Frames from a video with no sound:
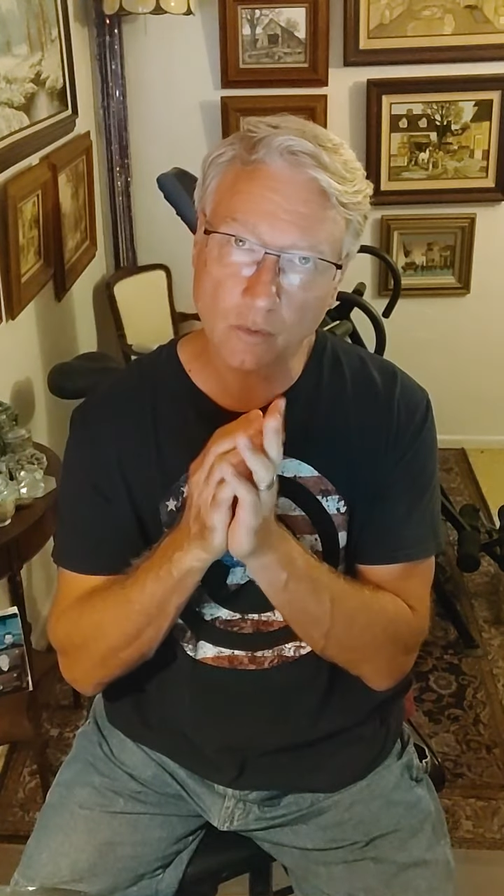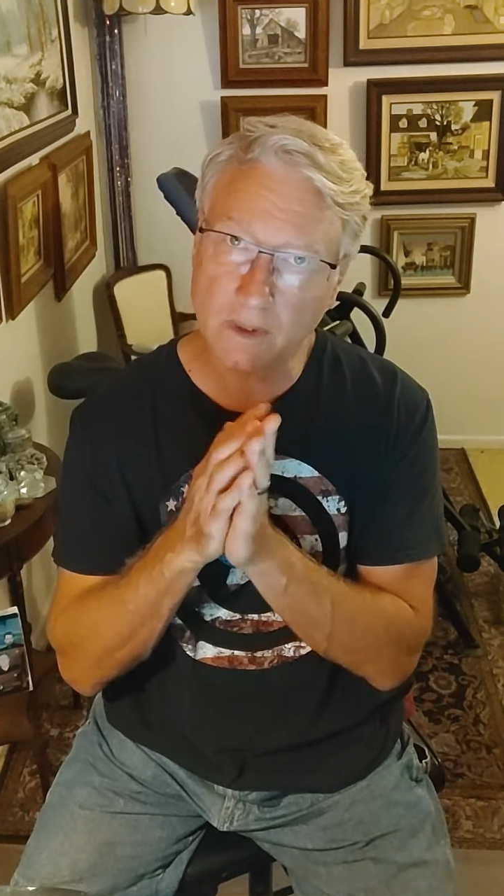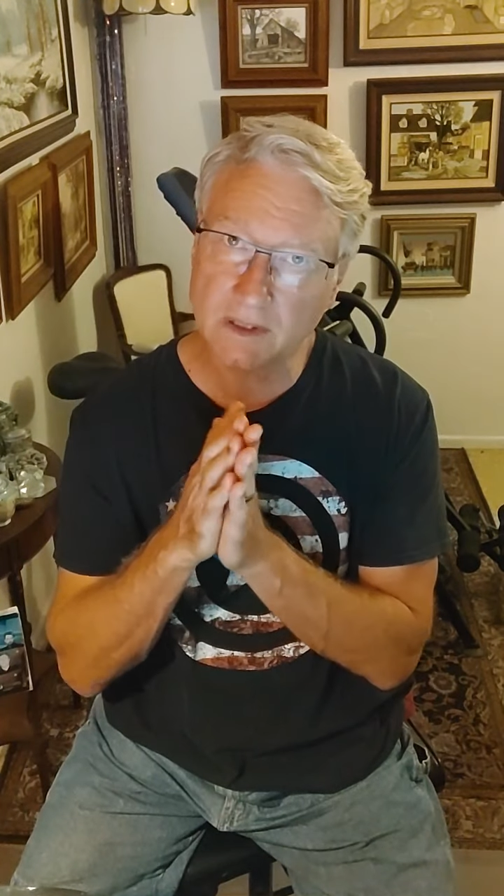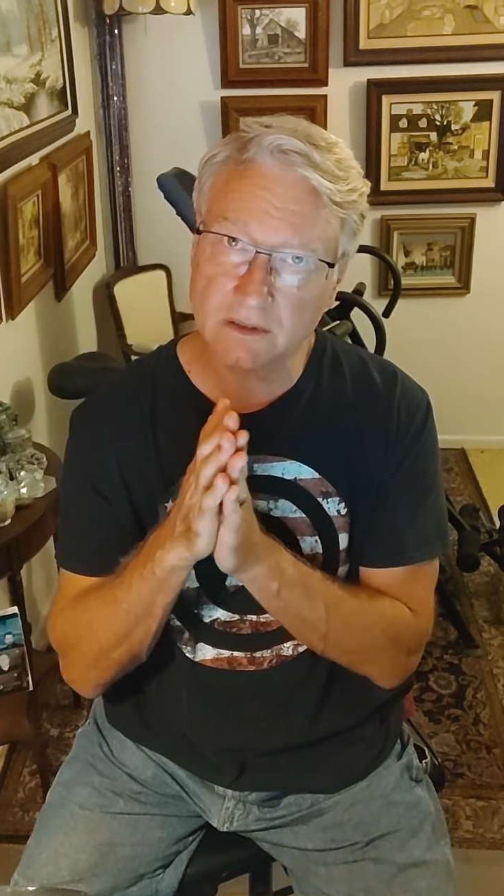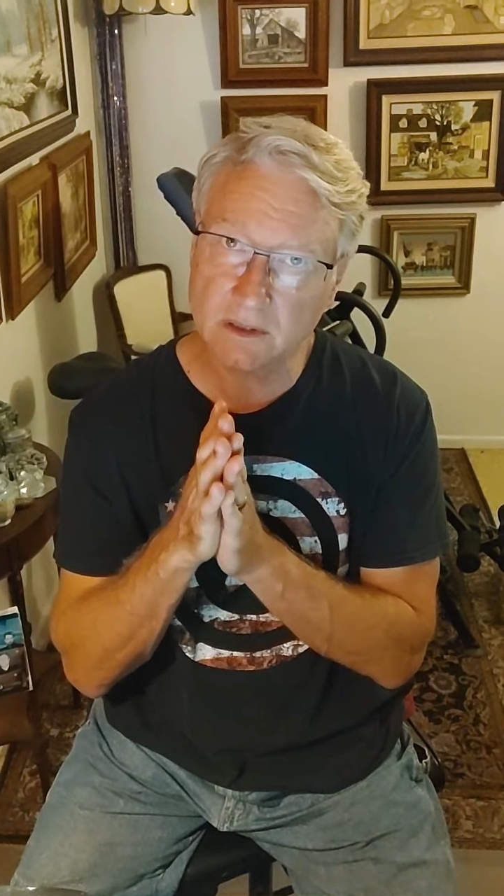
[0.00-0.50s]

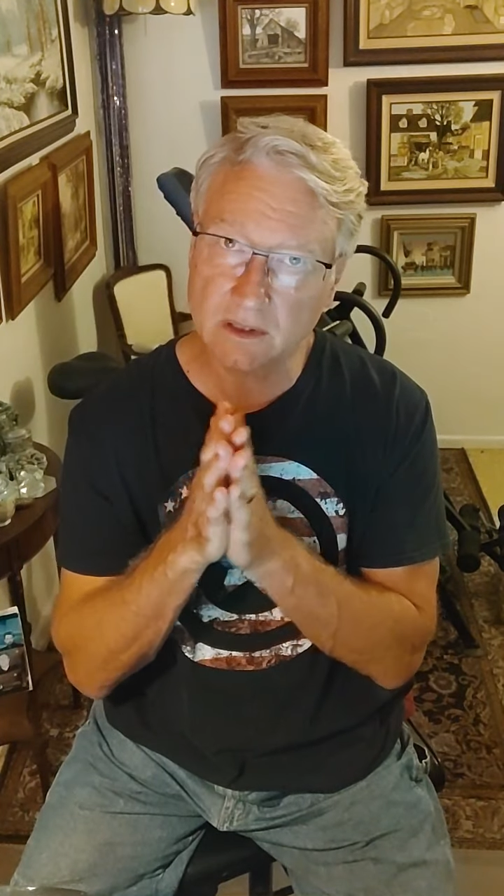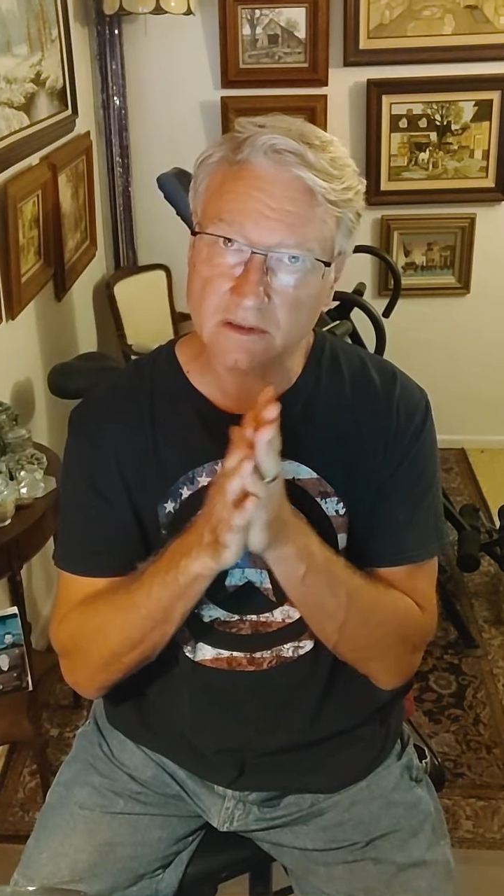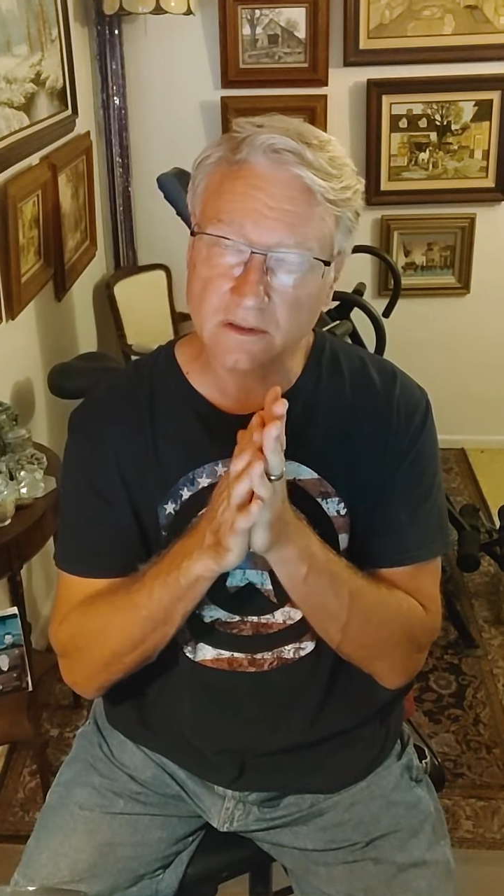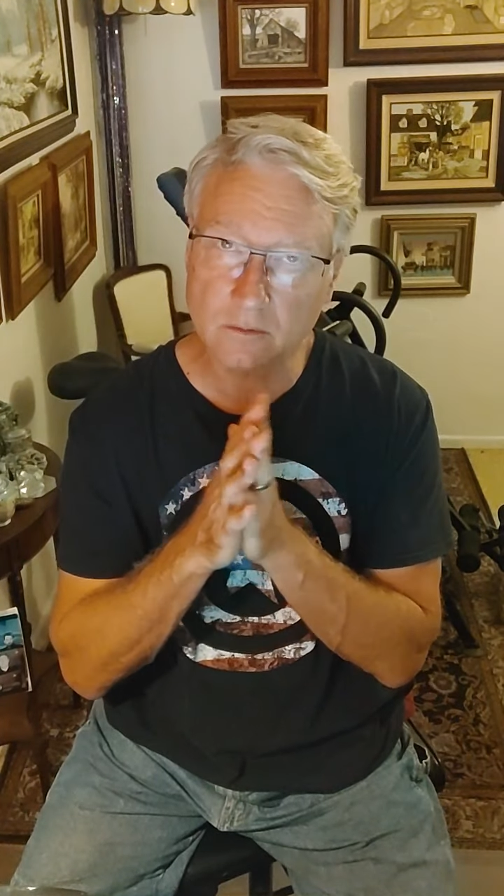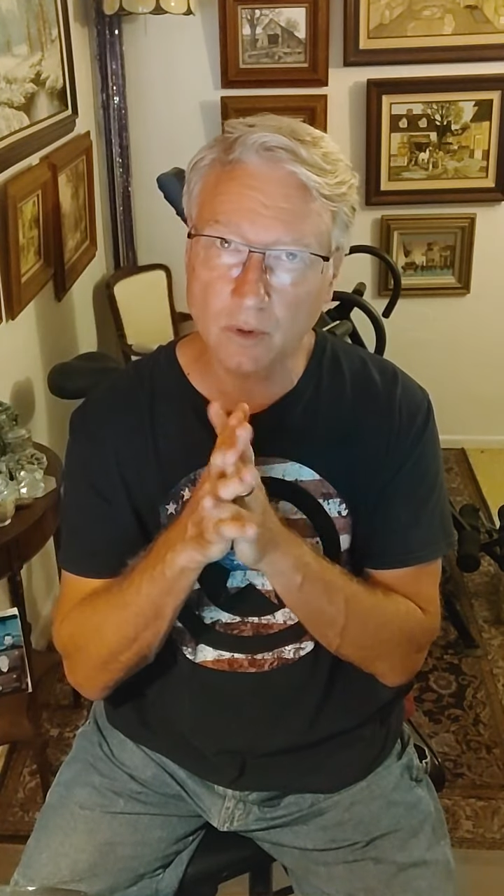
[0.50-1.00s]

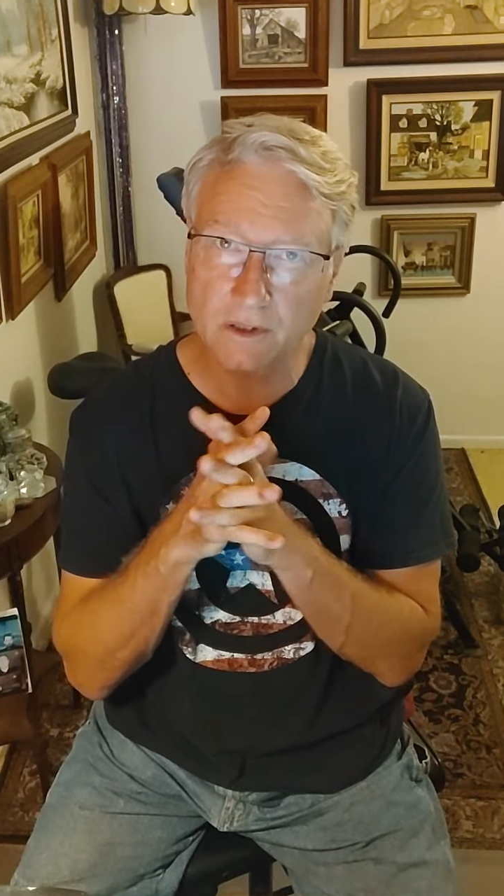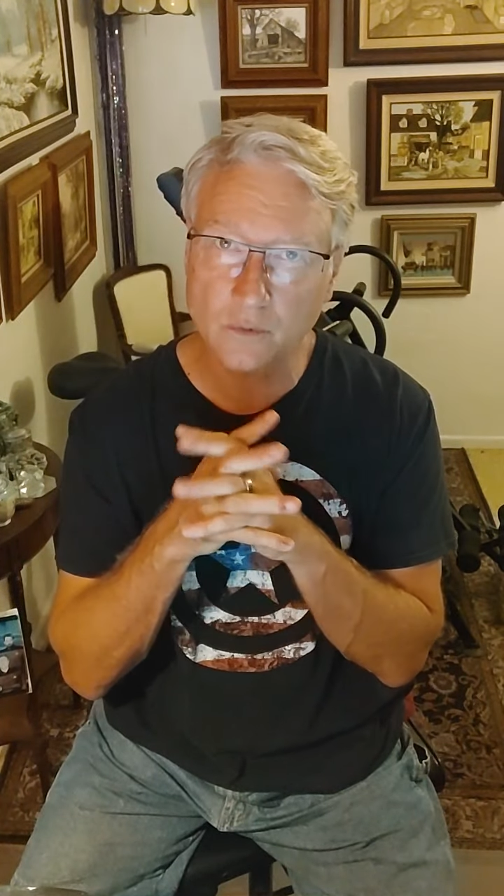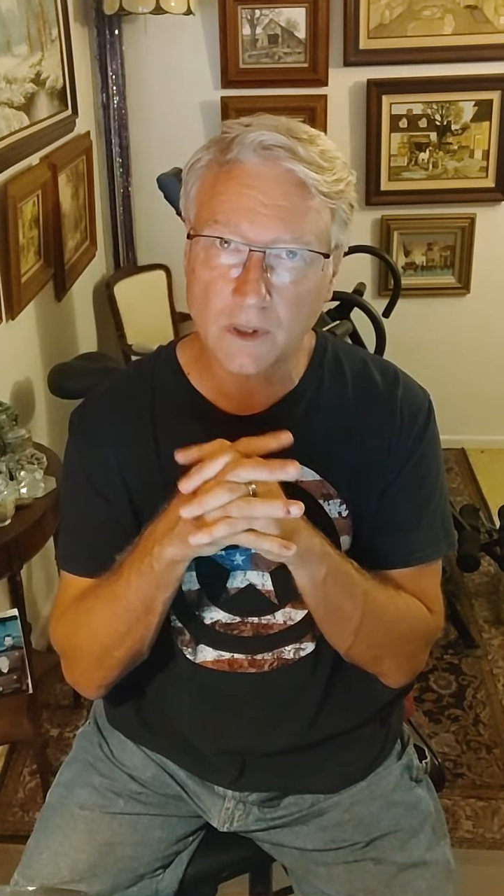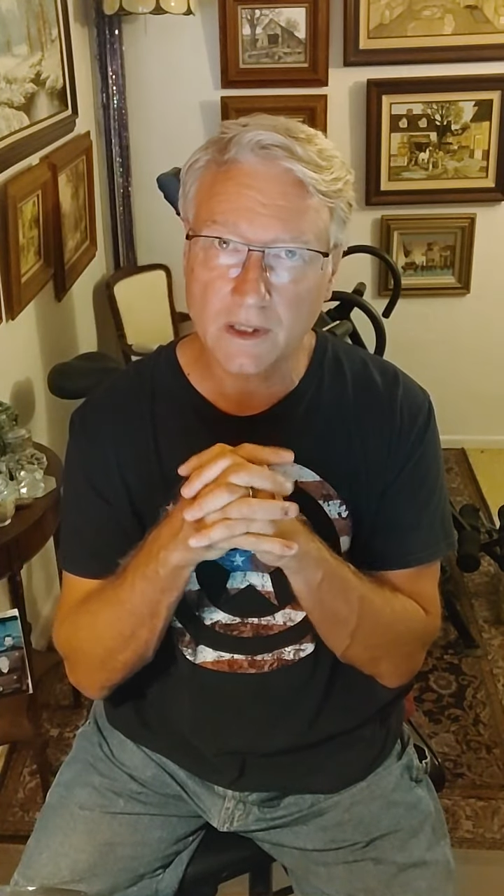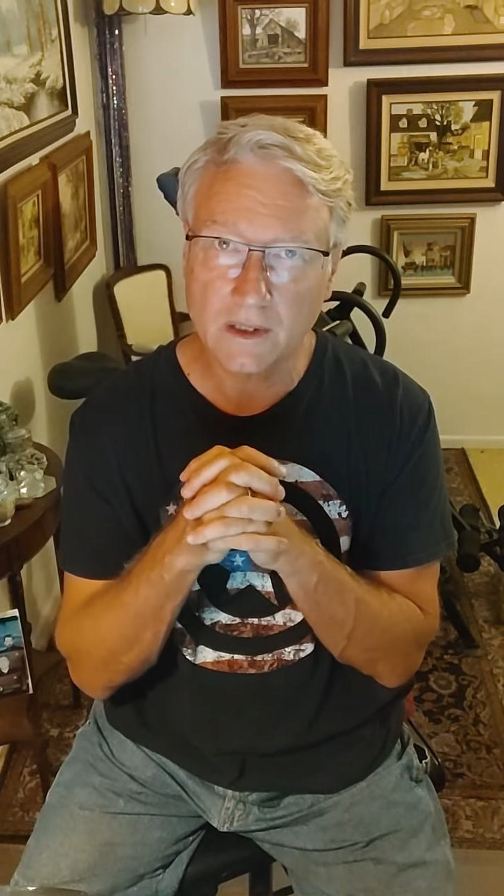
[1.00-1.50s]
26th of
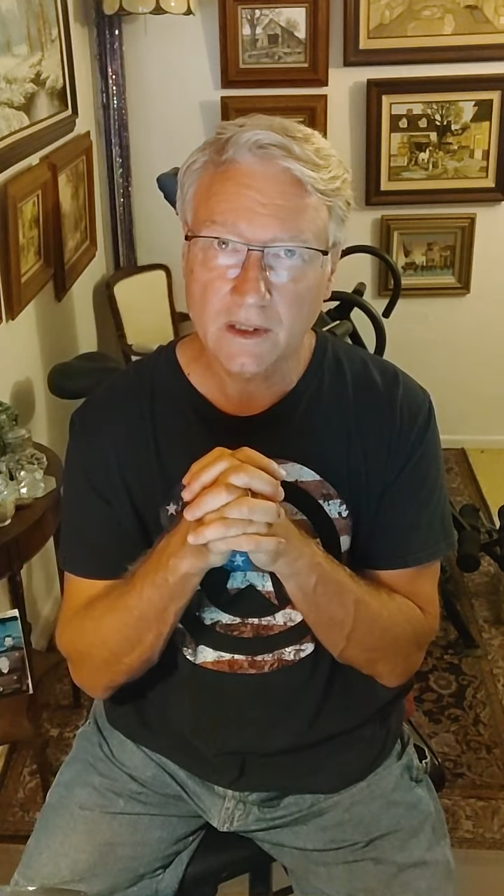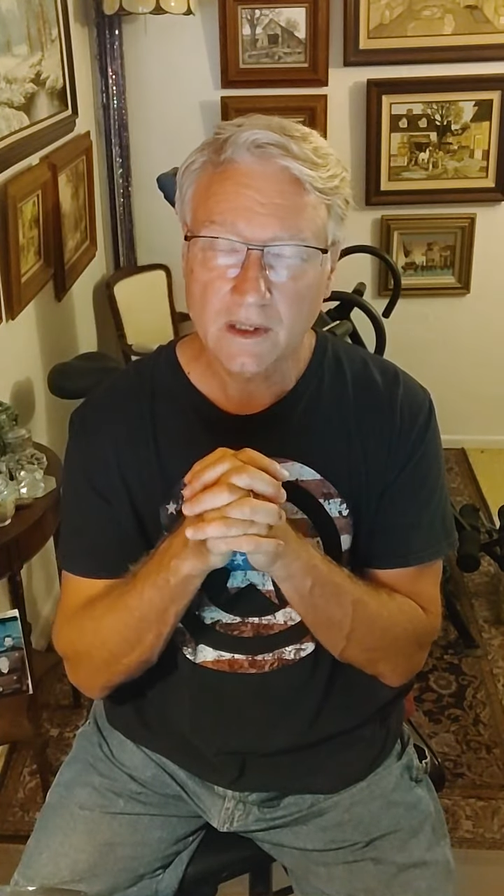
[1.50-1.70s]
2020.